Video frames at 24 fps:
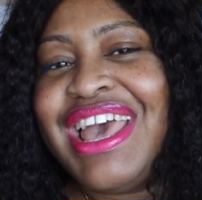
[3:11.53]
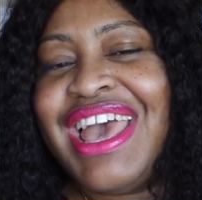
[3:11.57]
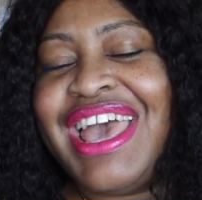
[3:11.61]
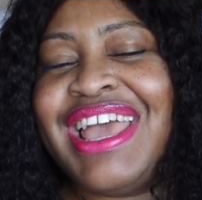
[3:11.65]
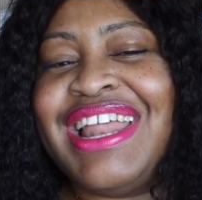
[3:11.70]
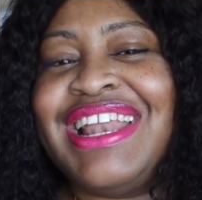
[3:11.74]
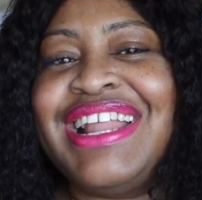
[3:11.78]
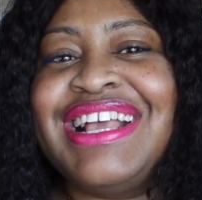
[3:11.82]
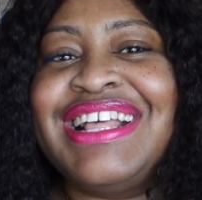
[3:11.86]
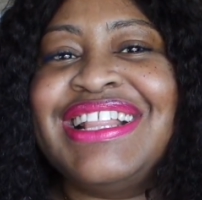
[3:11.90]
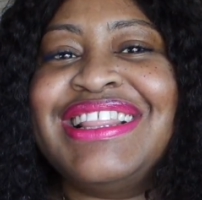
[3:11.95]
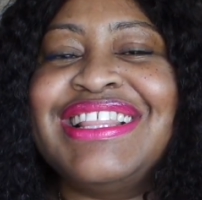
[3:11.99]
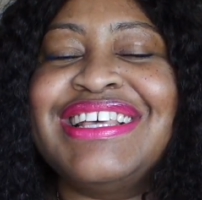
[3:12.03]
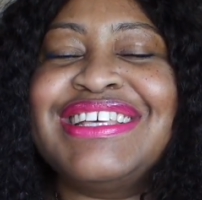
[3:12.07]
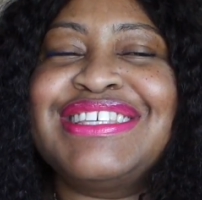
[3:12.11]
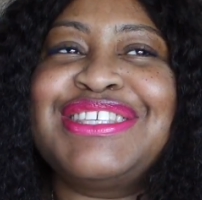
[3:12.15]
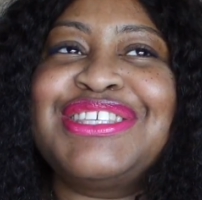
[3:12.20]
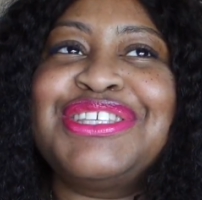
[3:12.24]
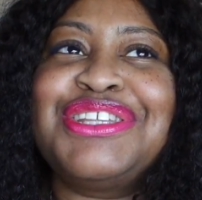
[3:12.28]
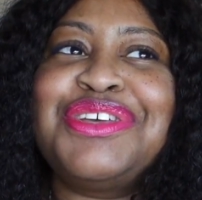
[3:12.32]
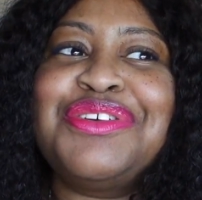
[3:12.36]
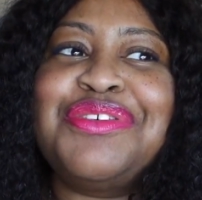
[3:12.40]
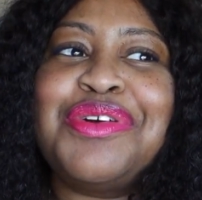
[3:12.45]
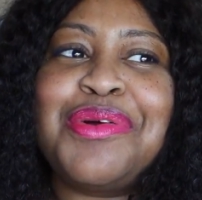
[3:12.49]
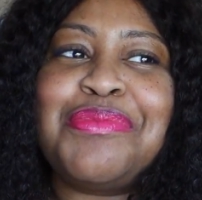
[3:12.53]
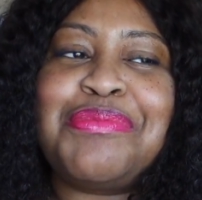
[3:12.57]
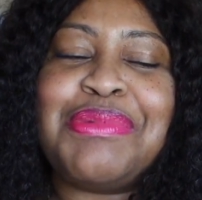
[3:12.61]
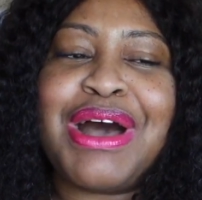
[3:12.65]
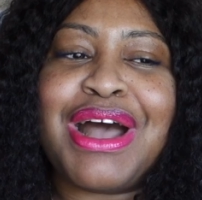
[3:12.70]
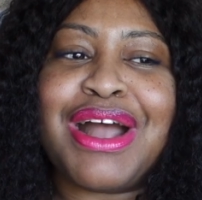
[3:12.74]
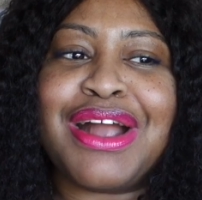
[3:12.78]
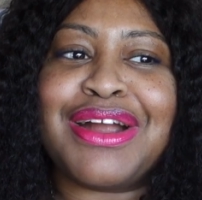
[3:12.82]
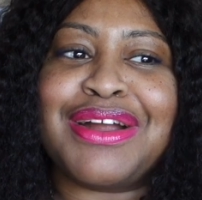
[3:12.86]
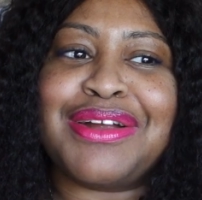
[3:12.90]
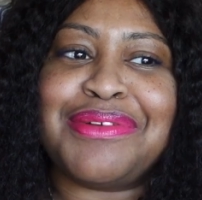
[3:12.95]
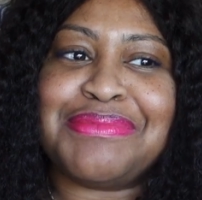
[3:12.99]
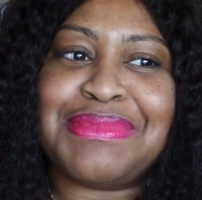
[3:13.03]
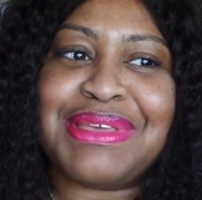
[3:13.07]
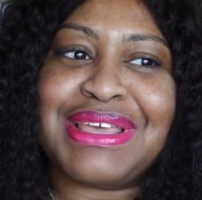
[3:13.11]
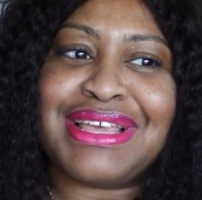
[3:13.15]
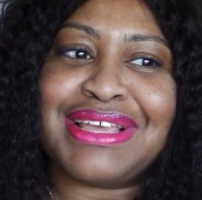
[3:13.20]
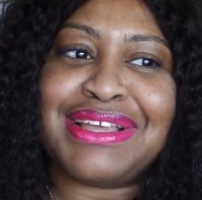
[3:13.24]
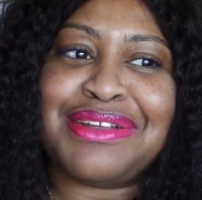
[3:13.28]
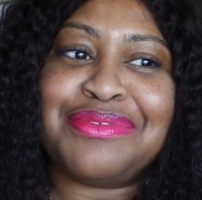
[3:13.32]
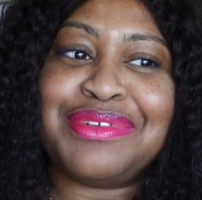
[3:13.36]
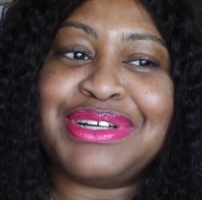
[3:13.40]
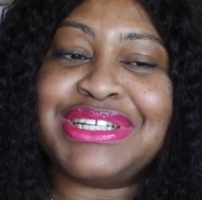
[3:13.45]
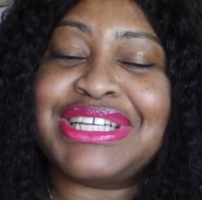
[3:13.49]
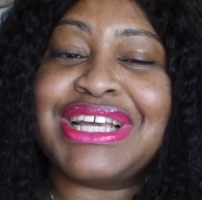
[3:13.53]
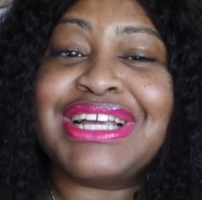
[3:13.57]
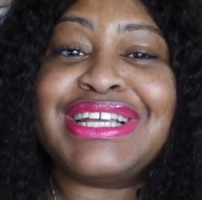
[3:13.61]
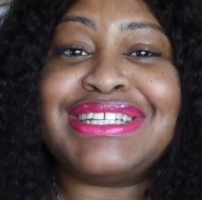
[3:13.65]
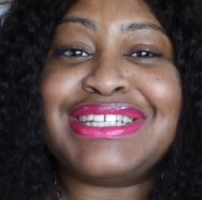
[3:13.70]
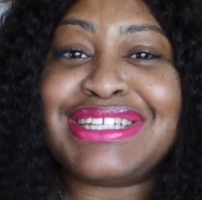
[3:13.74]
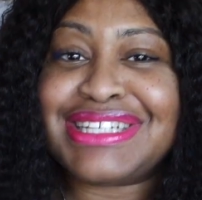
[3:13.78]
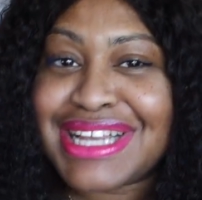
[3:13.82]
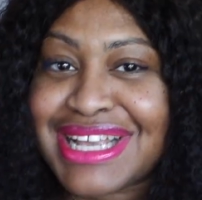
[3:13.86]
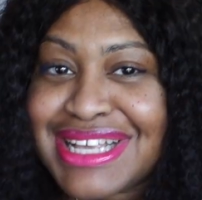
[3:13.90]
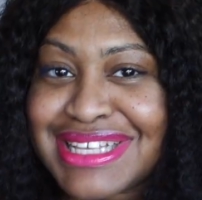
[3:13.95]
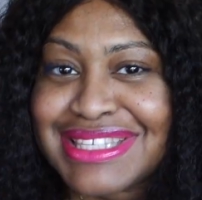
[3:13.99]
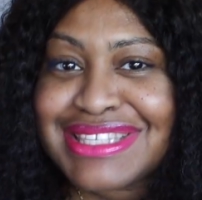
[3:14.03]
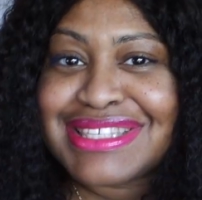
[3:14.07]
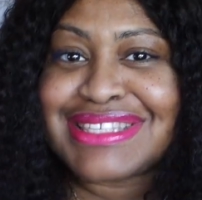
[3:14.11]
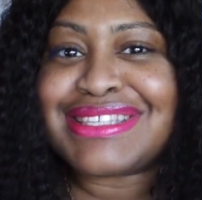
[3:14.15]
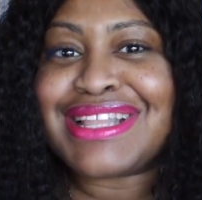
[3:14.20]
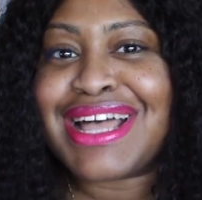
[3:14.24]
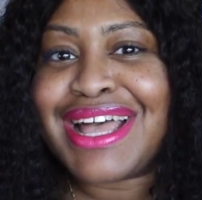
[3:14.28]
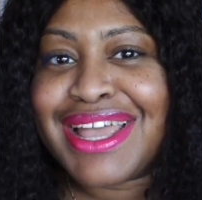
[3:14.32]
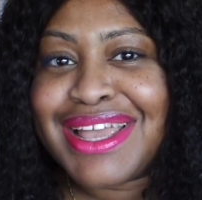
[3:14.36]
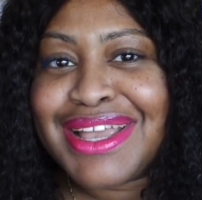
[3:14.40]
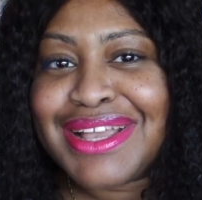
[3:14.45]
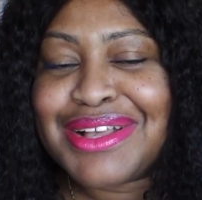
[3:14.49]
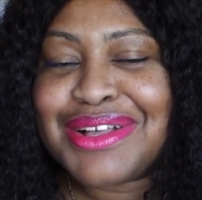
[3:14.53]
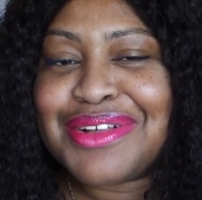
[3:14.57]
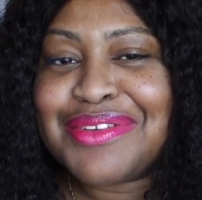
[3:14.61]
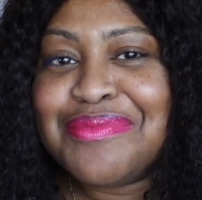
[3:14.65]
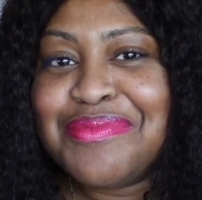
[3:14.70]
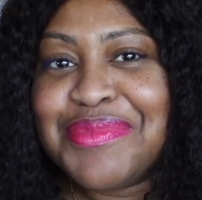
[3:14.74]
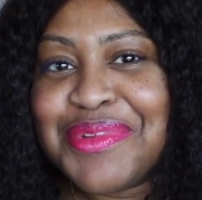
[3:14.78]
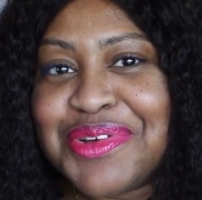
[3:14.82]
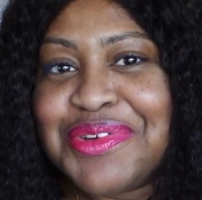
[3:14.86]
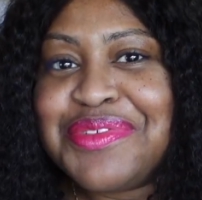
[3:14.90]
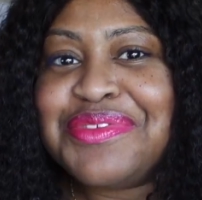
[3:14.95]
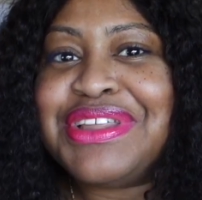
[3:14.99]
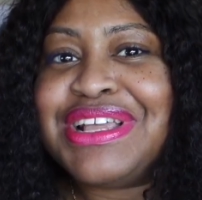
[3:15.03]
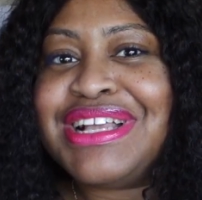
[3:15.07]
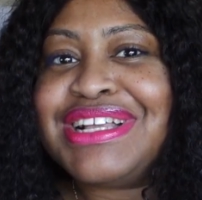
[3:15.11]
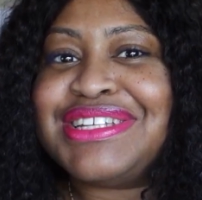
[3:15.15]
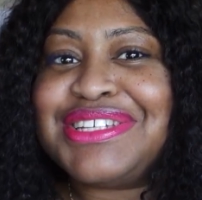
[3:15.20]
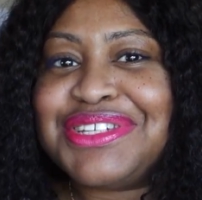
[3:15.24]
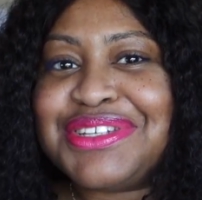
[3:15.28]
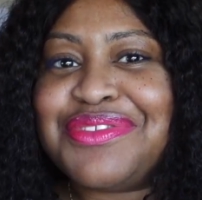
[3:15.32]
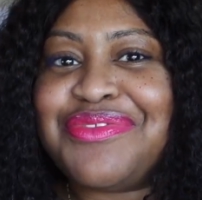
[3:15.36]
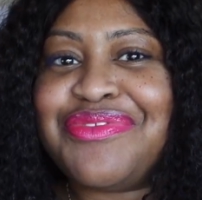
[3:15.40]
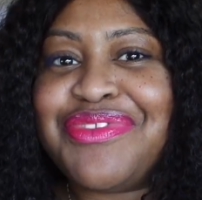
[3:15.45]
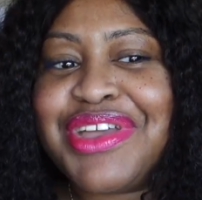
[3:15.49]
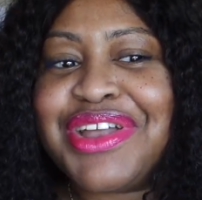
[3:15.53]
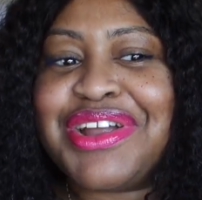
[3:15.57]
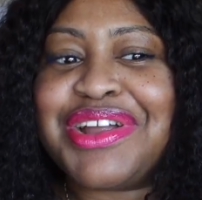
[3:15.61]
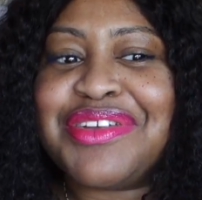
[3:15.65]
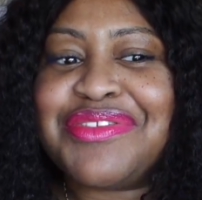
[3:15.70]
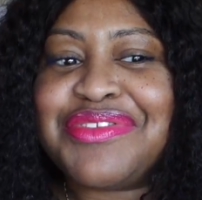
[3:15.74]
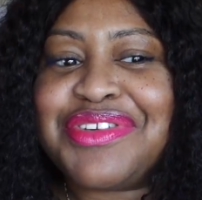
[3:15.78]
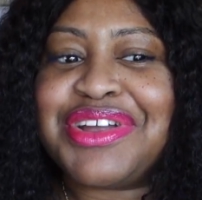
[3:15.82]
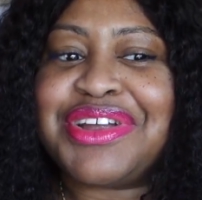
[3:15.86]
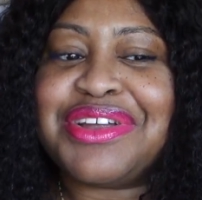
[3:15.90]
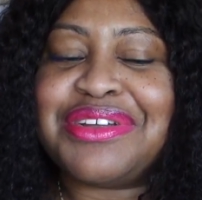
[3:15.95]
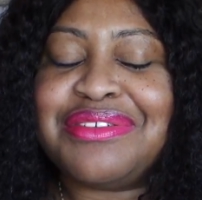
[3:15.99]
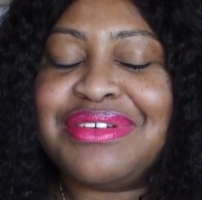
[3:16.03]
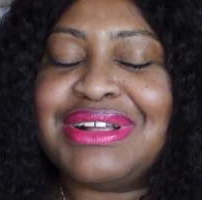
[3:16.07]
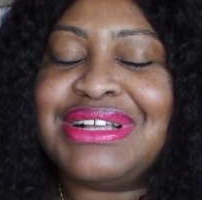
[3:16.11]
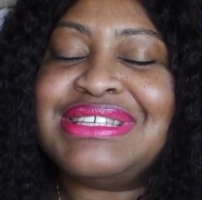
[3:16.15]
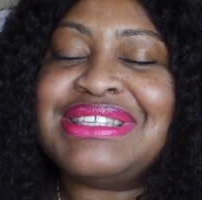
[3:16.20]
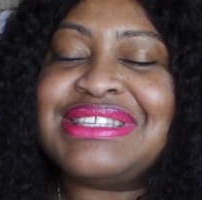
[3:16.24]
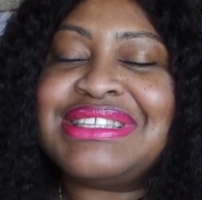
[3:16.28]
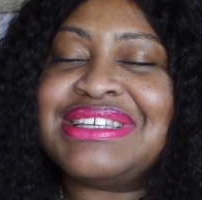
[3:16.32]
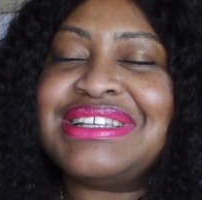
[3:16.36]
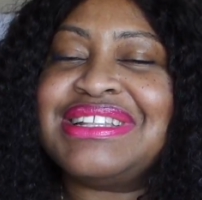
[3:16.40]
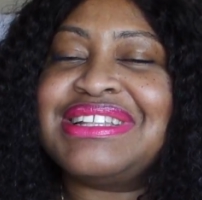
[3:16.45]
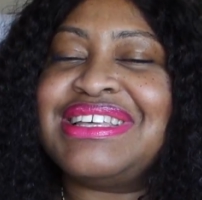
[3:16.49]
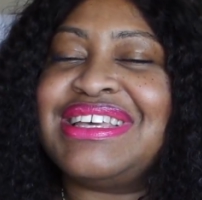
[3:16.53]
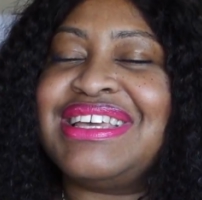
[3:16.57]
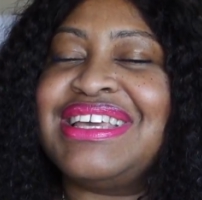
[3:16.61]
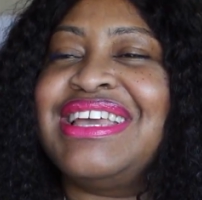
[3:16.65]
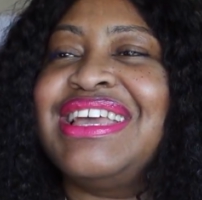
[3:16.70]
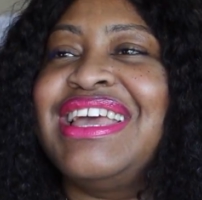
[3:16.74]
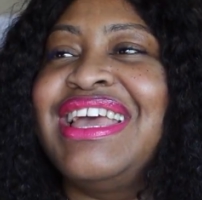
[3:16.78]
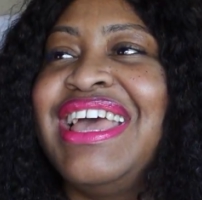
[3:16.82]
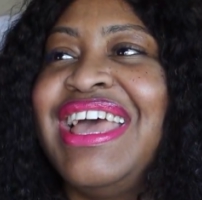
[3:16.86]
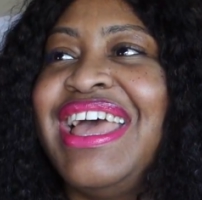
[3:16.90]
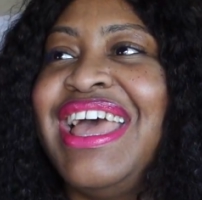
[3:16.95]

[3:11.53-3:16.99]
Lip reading: And in this new apartment, which I just like moved into very, very recently,